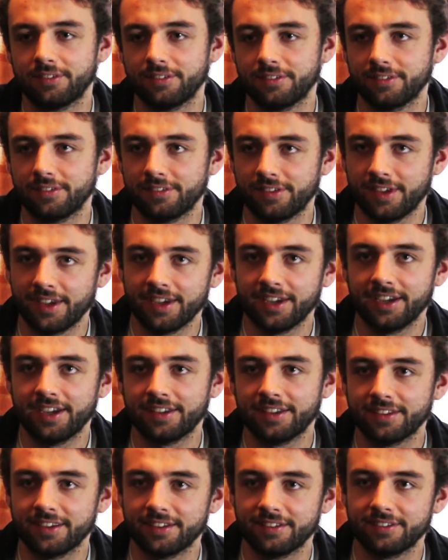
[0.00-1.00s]
say and
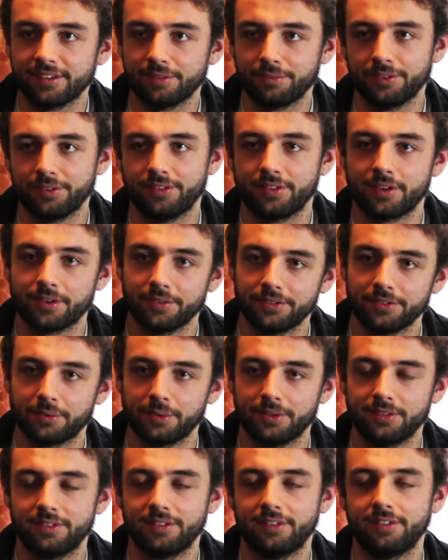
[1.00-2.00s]
then suffers the
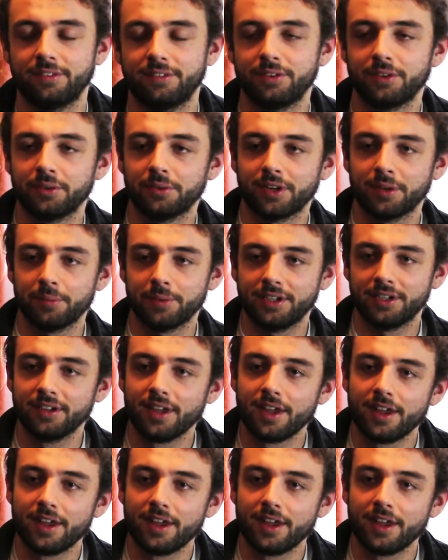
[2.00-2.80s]
consequences, if you know what I mean.